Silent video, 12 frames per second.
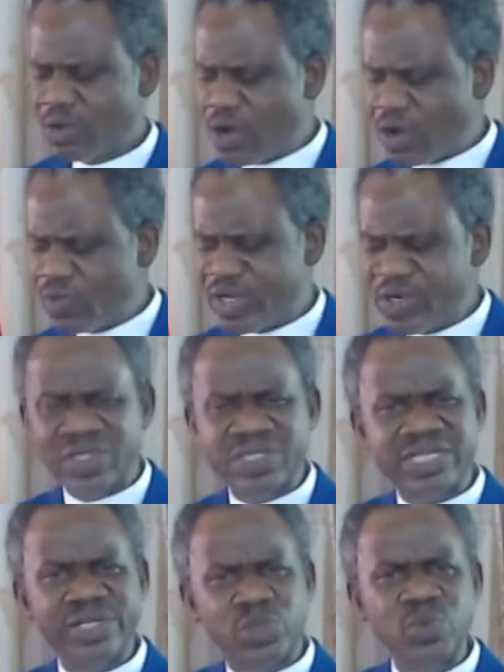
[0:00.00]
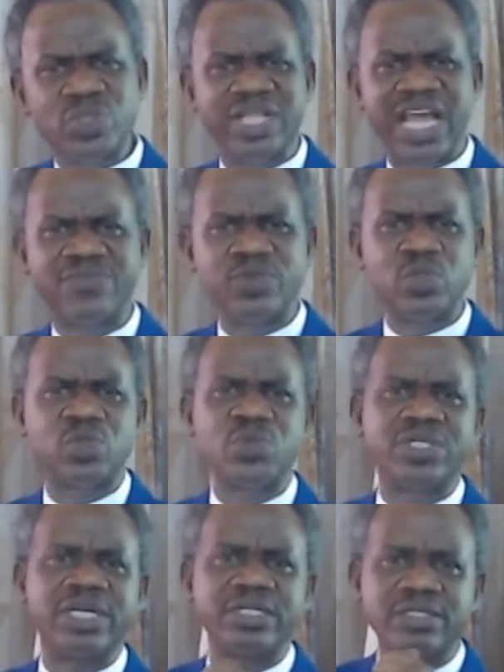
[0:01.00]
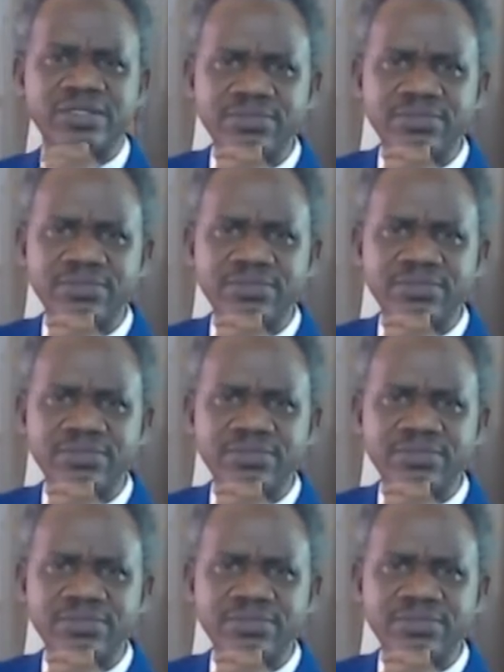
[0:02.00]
God will not say, choose life, don't choose death.